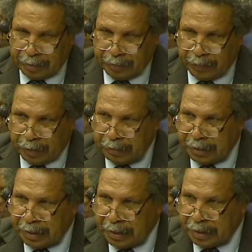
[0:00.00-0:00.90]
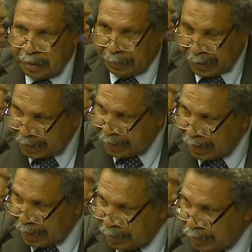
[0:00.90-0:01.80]
to vote the
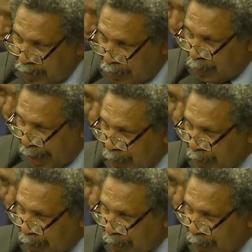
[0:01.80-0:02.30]
person that you don't